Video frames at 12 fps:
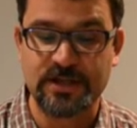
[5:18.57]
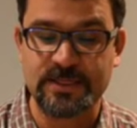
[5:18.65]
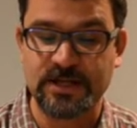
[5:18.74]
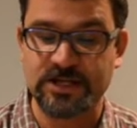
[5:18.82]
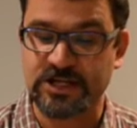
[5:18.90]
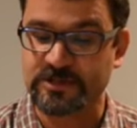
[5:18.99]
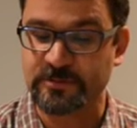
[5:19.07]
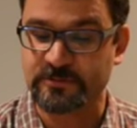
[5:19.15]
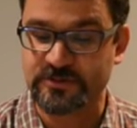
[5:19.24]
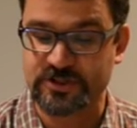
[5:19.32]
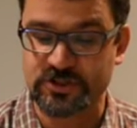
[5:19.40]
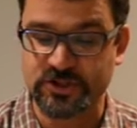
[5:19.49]
They need to be
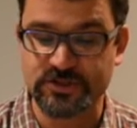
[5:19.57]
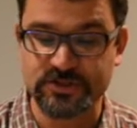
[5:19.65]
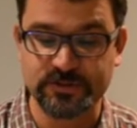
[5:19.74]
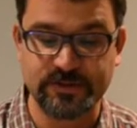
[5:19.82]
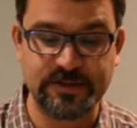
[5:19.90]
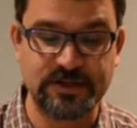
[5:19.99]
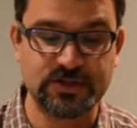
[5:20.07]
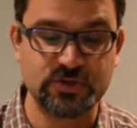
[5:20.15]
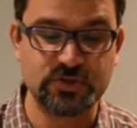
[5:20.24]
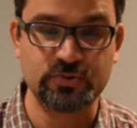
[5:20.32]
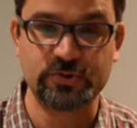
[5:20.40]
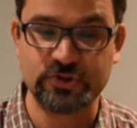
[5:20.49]
positioned so that they can
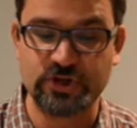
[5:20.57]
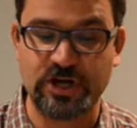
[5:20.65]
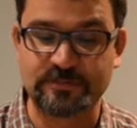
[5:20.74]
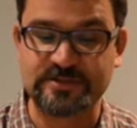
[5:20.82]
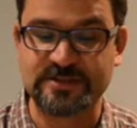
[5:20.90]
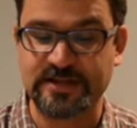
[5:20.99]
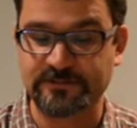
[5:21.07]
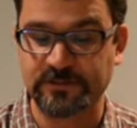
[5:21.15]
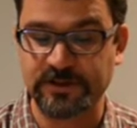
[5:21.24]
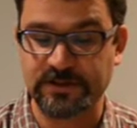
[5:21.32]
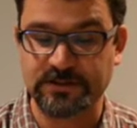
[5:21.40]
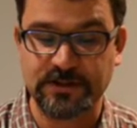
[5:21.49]
do their job
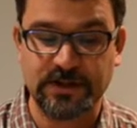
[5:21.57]
safely.